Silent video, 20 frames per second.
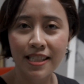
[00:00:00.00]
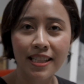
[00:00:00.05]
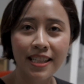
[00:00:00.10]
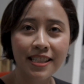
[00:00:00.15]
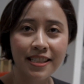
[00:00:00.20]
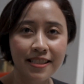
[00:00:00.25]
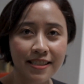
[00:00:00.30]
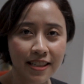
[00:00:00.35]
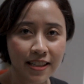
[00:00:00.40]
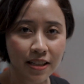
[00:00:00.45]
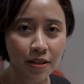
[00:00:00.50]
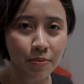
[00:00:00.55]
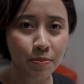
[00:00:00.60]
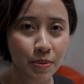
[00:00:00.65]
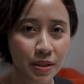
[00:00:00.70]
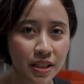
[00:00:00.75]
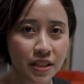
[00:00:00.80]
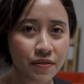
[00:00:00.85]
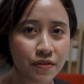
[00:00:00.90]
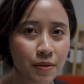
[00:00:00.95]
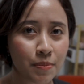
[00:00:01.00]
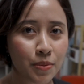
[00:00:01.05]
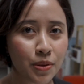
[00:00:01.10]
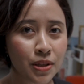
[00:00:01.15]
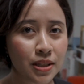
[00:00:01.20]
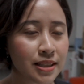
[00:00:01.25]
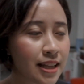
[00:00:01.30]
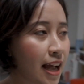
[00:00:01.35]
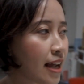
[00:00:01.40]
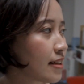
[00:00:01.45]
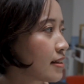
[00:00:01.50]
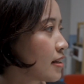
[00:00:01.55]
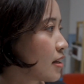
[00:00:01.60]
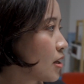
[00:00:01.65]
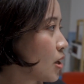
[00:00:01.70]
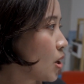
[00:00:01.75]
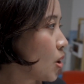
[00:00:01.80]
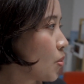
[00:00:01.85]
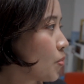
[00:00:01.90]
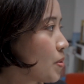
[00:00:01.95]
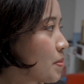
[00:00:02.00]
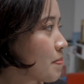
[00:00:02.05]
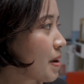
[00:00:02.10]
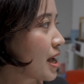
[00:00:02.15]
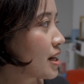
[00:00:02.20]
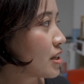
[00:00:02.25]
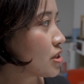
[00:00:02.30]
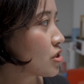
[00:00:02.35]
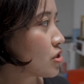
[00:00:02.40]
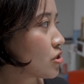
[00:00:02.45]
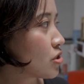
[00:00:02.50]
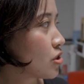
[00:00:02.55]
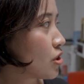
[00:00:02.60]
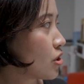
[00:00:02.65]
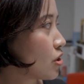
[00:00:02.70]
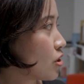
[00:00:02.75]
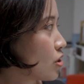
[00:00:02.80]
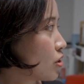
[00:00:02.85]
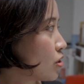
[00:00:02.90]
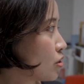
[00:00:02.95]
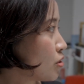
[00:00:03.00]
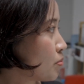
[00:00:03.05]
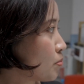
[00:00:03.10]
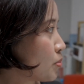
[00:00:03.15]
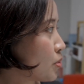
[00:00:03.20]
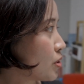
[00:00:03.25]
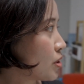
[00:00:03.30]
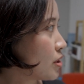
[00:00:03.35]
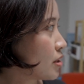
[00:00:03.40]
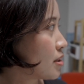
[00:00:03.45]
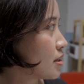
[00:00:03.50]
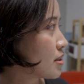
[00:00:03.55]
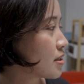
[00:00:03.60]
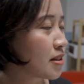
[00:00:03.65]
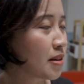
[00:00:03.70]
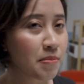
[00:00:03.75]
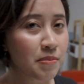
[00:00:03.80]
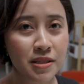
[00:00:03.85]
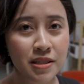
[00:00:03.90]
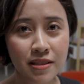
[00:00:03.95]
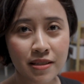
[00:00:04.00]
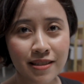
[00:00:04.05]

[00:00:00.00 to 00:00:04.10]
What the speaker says: it's still unbelievable that we managed to put some